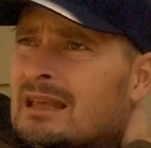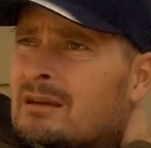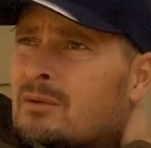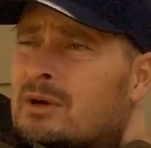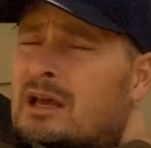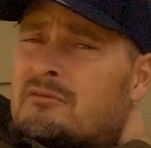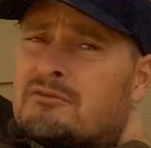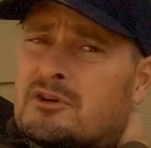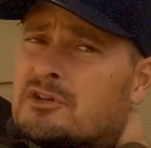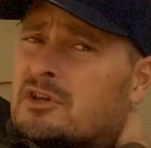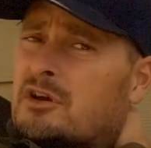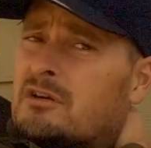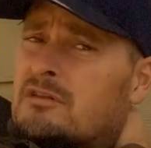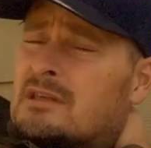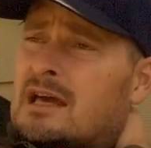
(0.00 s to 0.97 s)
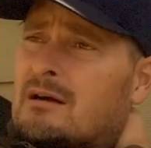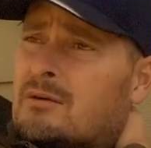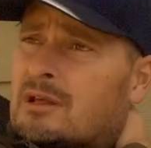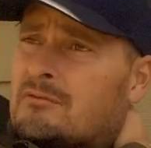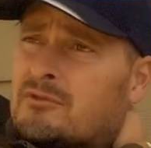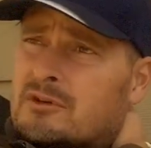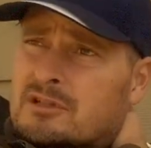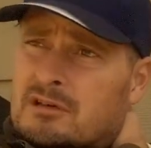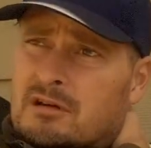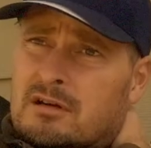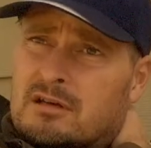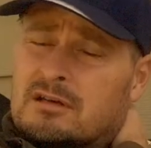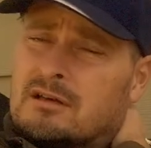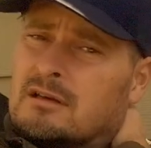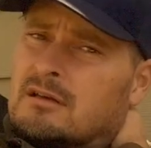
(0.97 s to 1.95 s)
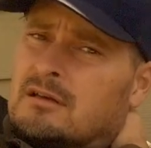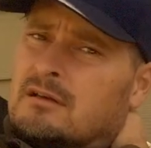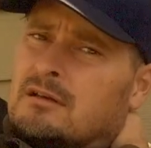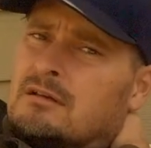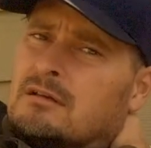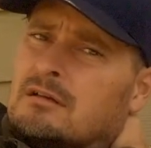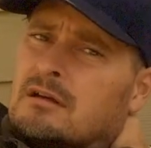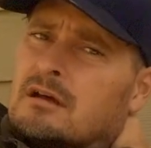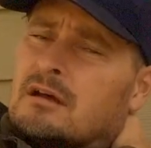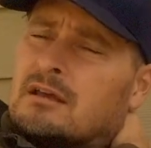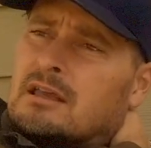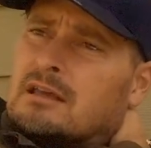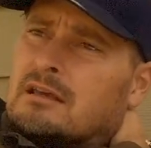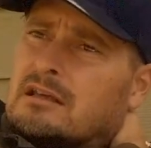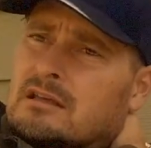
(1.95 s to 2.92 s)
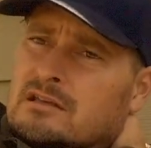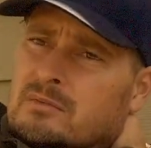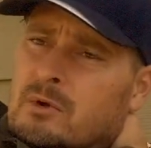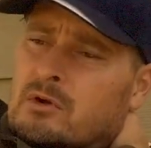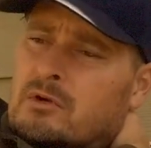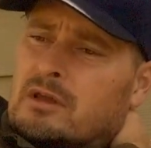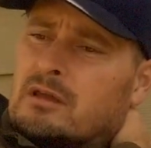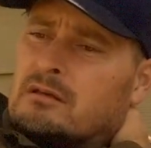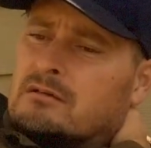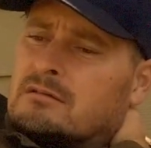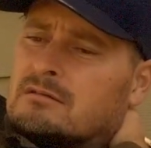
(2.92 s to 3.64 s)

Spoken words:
When I first heard that, when I first started getting into smoking,